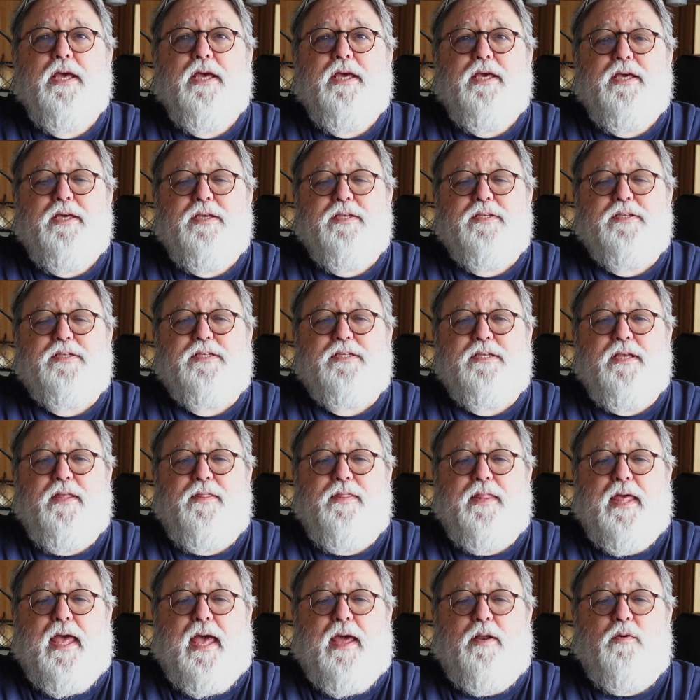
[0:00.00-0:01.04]
is
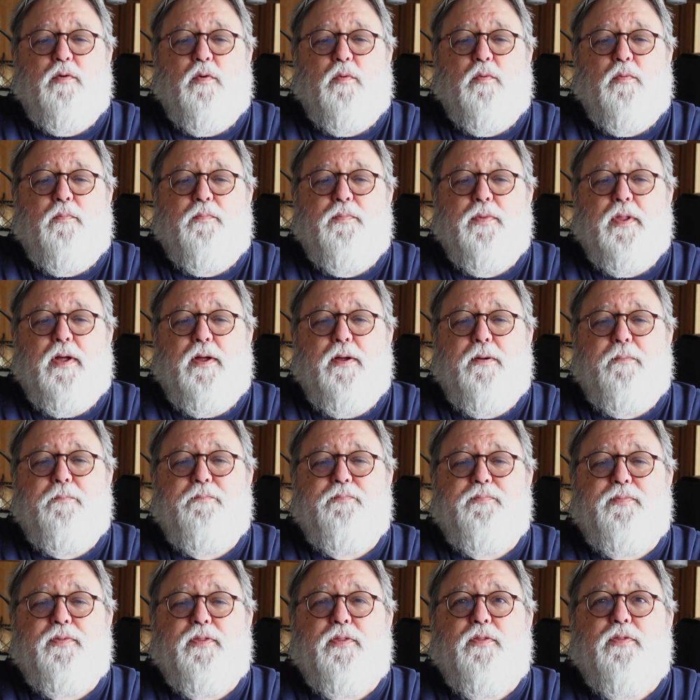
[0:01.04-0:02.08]
that
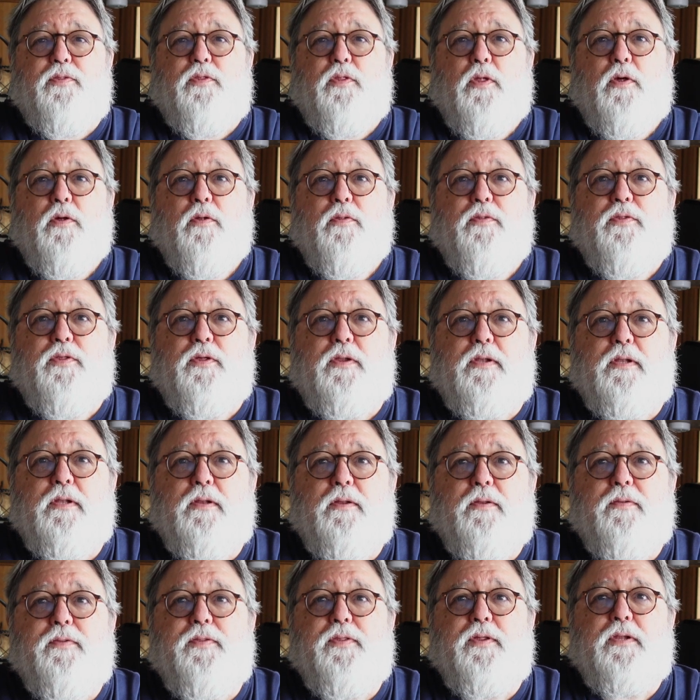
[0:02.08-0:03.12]

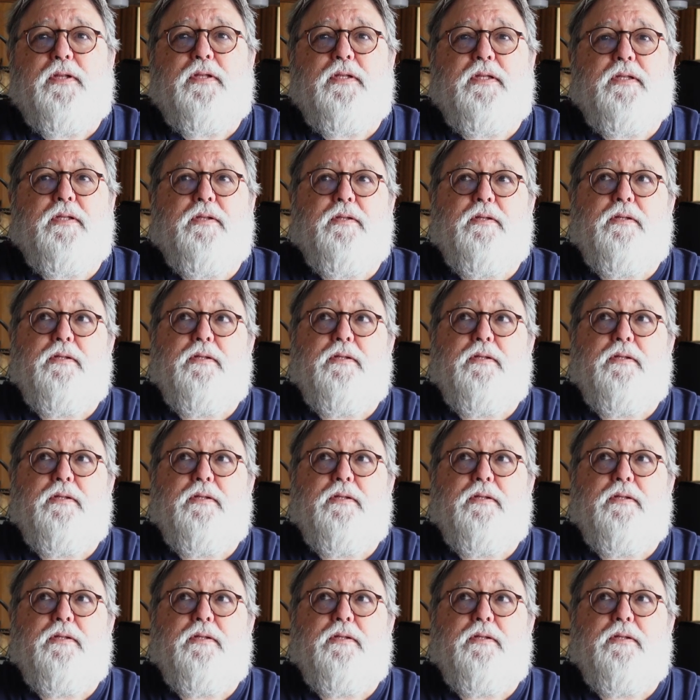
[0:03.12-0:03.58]
the